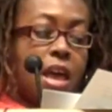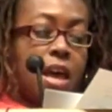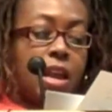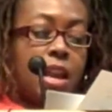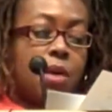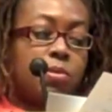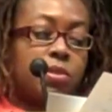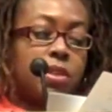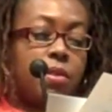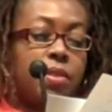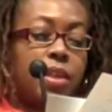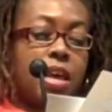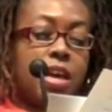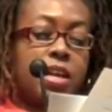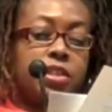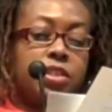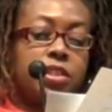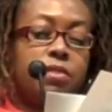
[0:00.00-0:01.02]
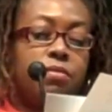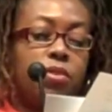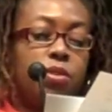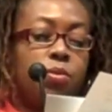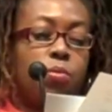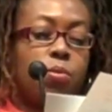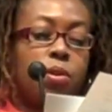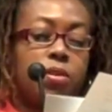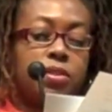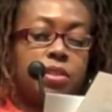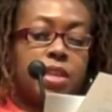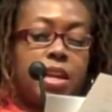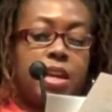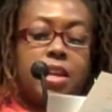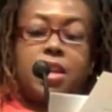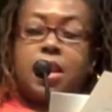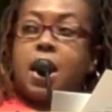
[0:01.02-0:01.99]
and I was on the edges of new worlds
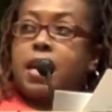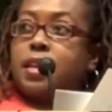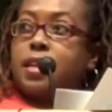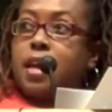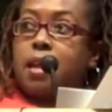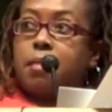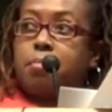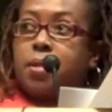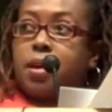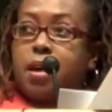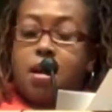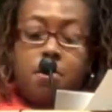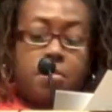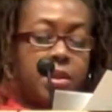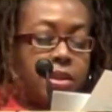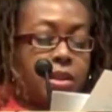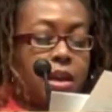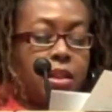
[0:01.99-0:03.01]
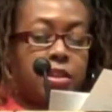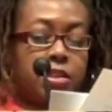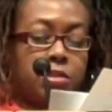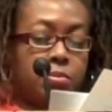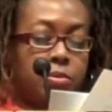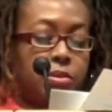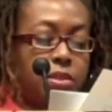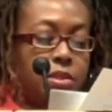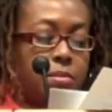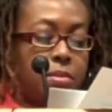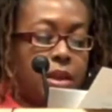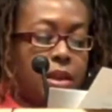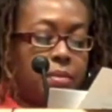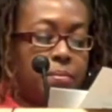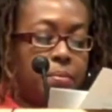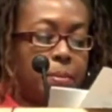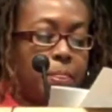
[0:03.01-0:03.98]
that had not yet become intelligible to me.
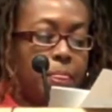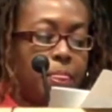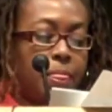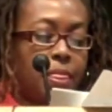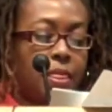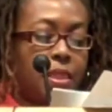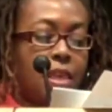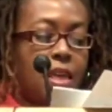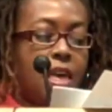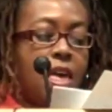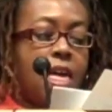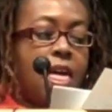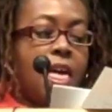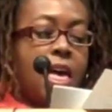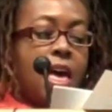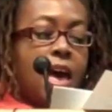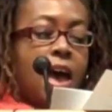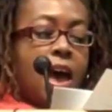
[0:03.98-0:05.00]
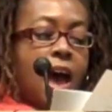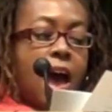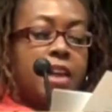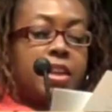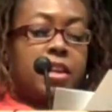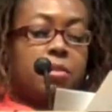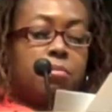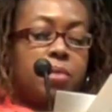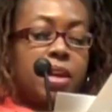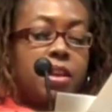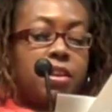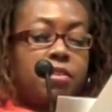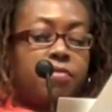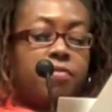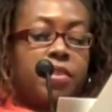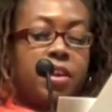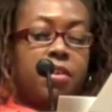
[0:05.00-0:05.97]
I didn't begin
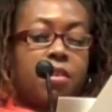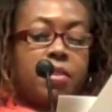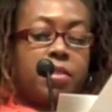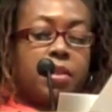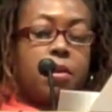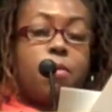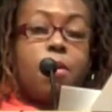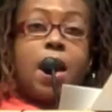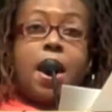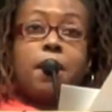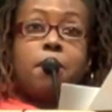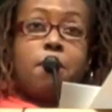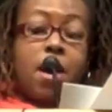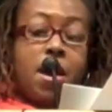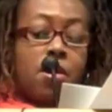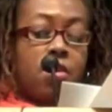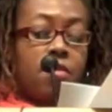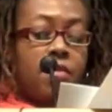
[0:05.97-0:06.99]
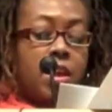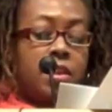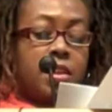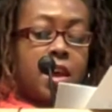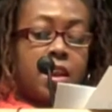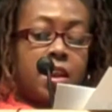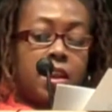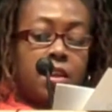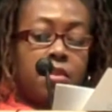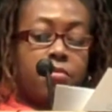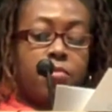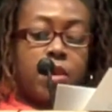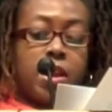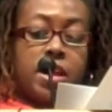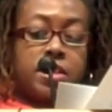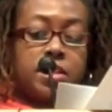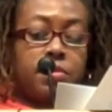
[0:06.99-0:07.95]
to figure out the quagmire of identity, of
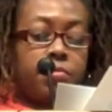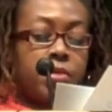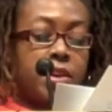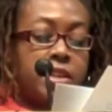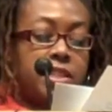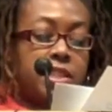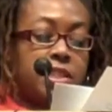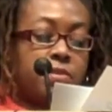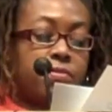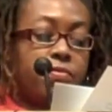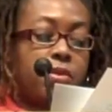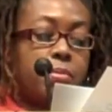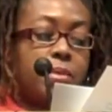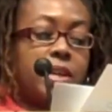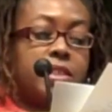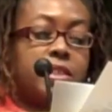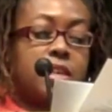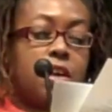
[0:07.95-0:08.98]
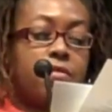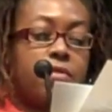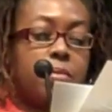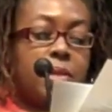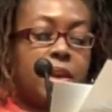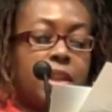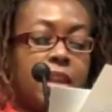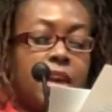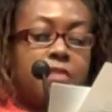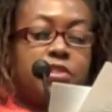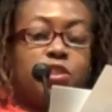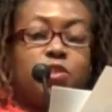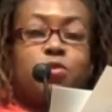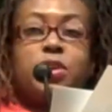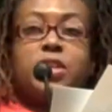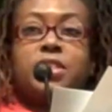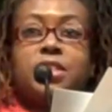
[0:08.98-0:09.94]
race, of racism for myself and my
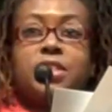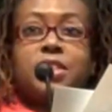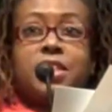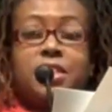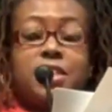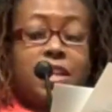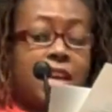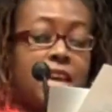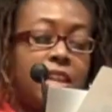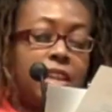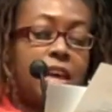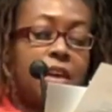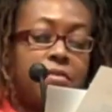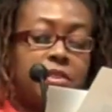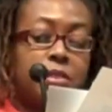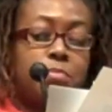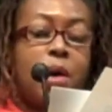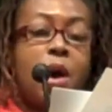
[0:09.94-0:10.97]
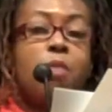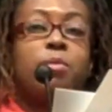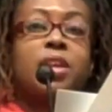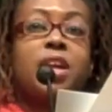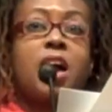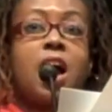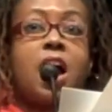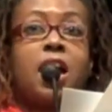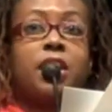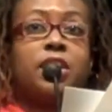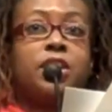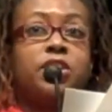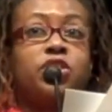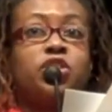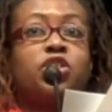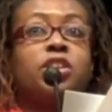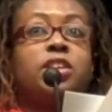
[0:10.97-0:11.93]
life's choices until I left Spelman
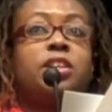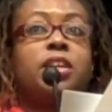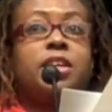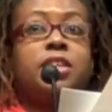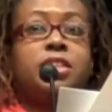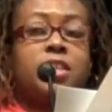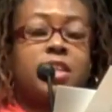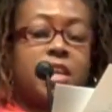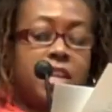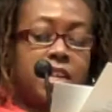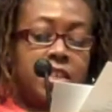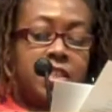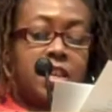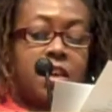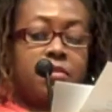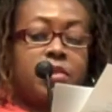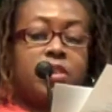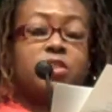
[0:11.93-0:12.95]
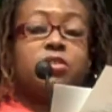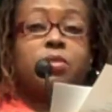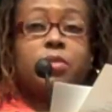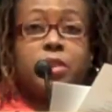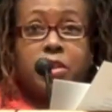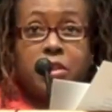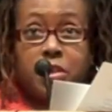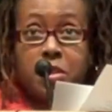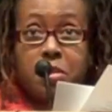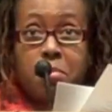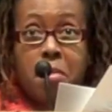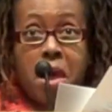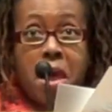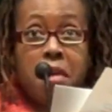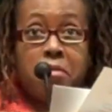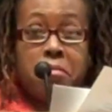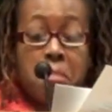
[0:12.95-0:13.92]
College in 1987 to the
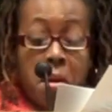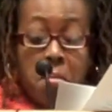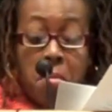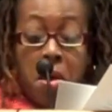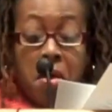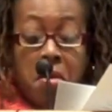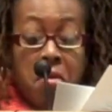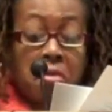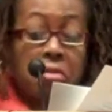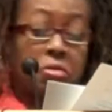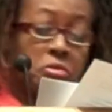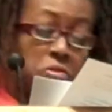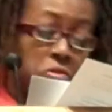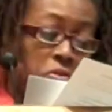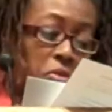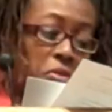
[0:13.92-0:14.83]
dismay of my parents,